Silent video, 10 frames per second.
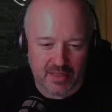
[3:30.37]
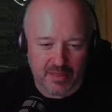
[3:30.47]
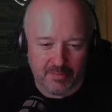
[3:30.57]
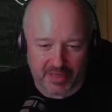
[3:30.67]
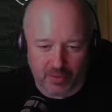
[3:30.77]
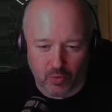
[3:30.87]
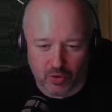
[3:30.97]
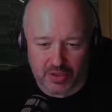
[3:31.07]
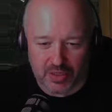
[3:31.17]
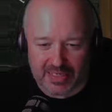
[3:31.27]
But I
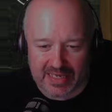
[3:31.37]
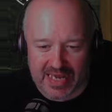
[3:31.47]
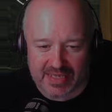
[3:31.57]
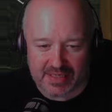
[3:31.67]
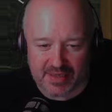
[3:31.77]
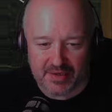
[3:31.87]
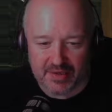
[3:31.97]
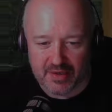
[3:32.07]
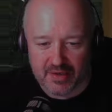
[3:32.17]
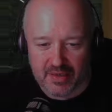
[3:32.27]
warn you, Ninqueso,
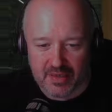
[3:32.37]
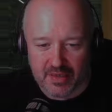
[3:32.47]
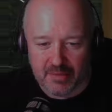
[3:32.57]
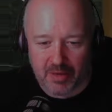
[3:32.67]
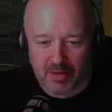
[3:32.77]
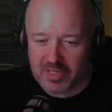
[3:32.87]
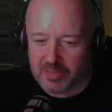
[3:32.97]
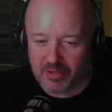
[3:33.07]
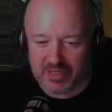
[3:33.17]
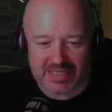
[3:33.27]

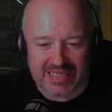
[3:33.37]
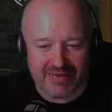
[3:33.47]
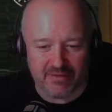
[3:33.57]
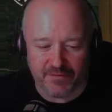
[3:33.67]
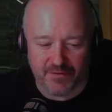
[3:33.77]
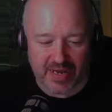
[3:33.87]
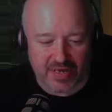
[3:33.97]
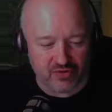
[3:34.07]
Pokemon are terrifying